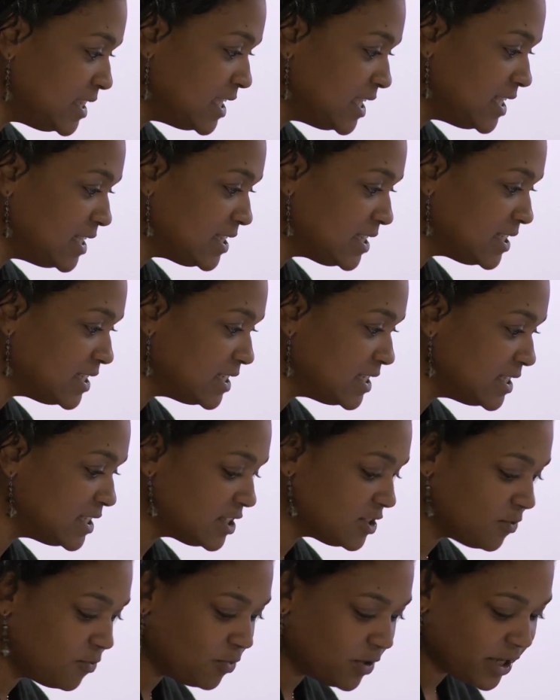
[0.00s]
This
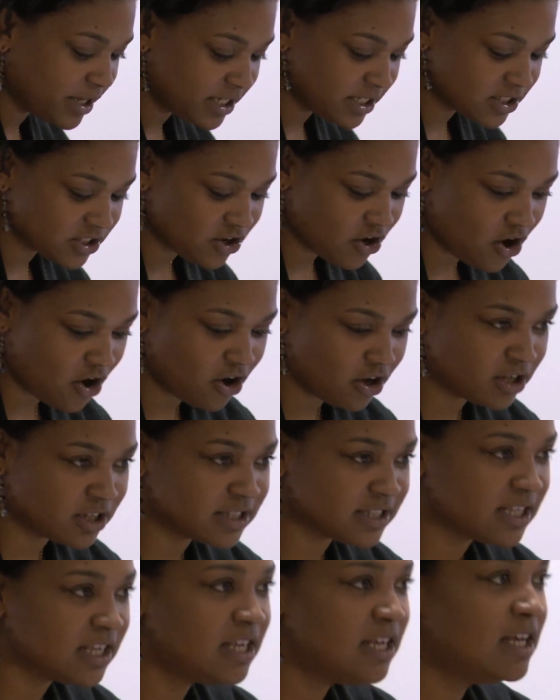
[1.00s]
is what is
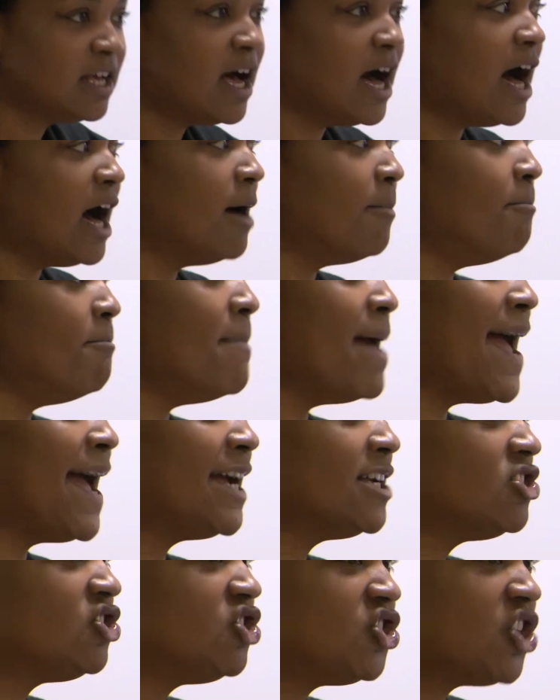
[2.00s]
called a
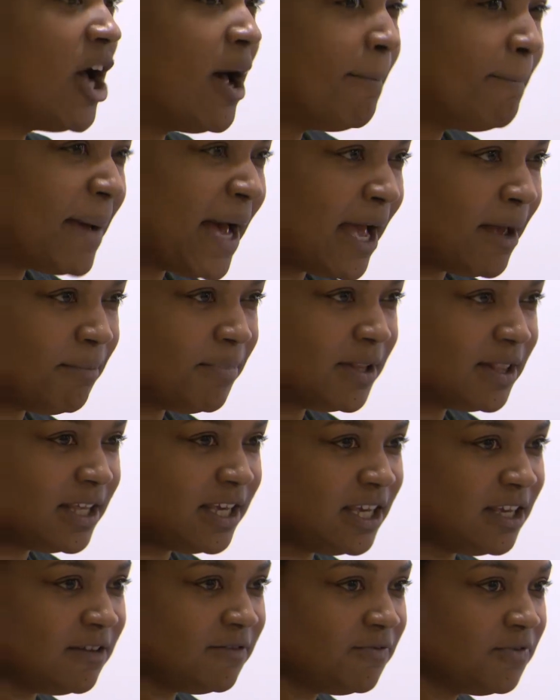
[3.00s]
mashup, I
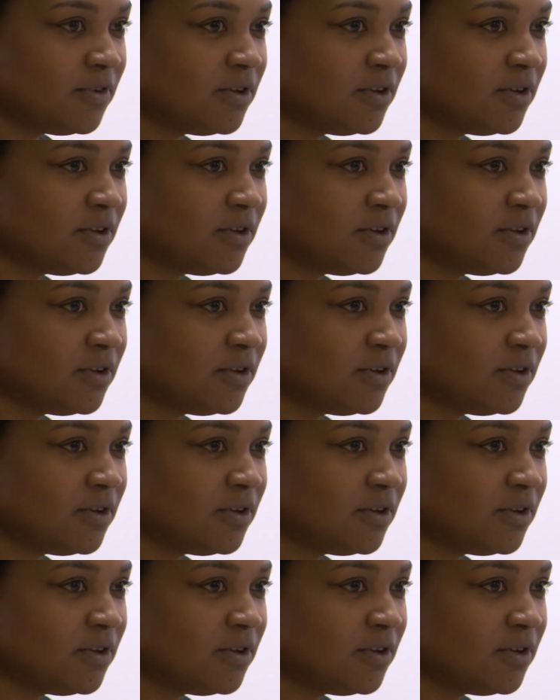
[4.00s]
believe.